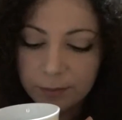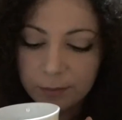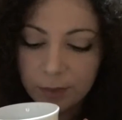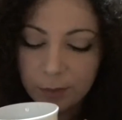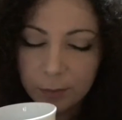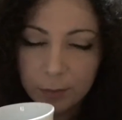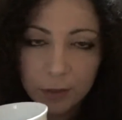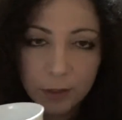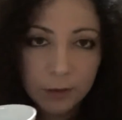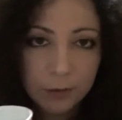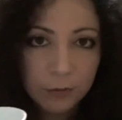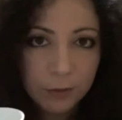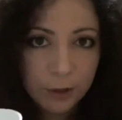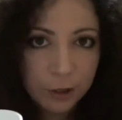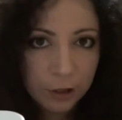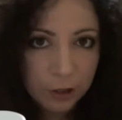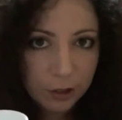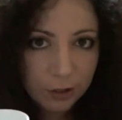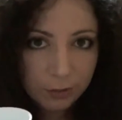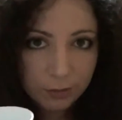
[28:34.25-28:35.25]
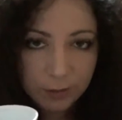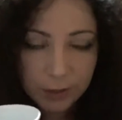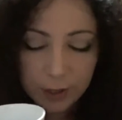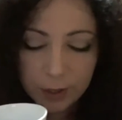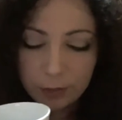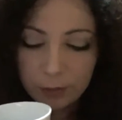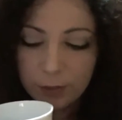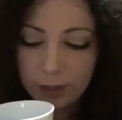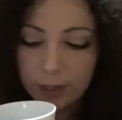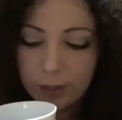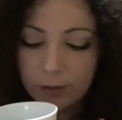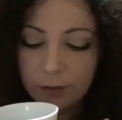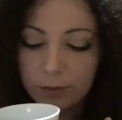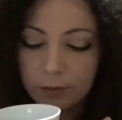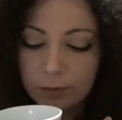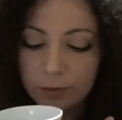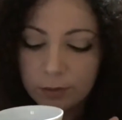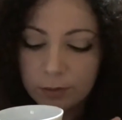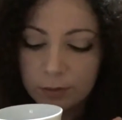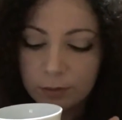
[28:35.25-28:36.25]
I'm gonna finish the video now
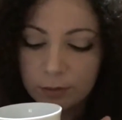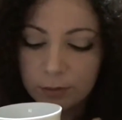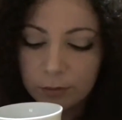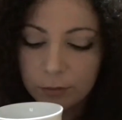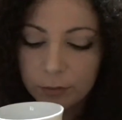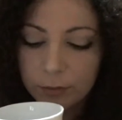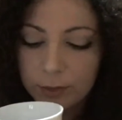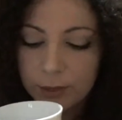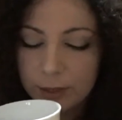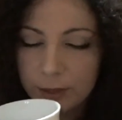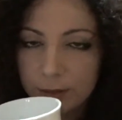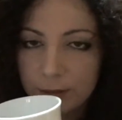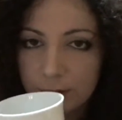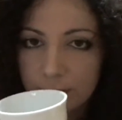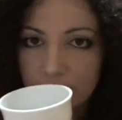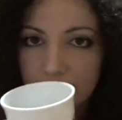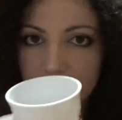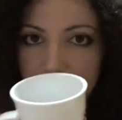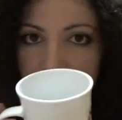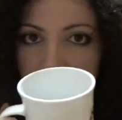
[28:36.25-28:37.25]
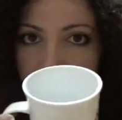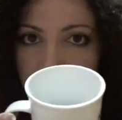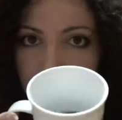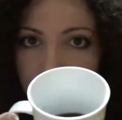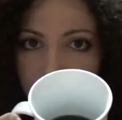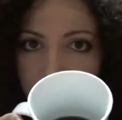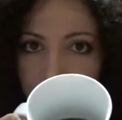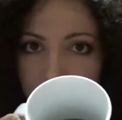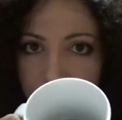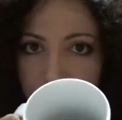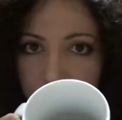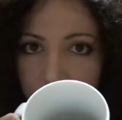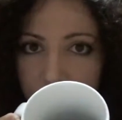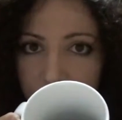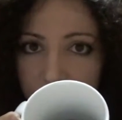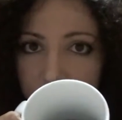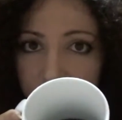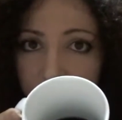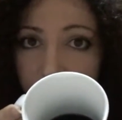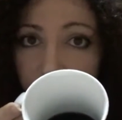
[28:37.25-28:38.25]
with
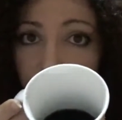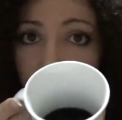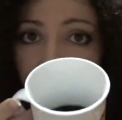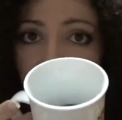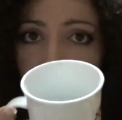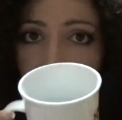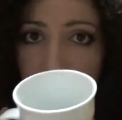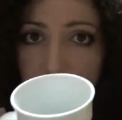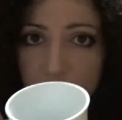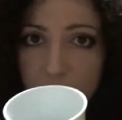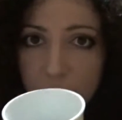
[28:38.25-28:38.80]
some more coffee